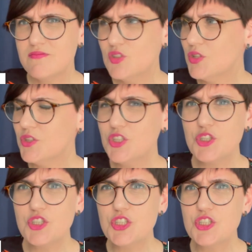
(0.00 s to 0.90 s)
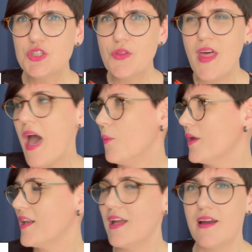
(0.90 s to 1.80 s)
you should do that
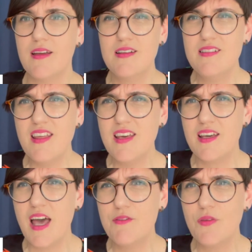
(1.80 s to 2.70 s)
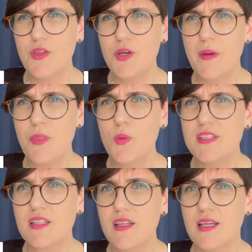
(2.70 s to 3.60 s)
one there and there. Have you thought about the
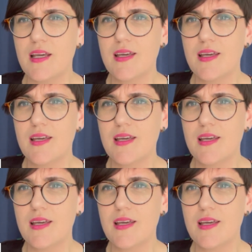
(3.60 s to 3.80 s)
risk there?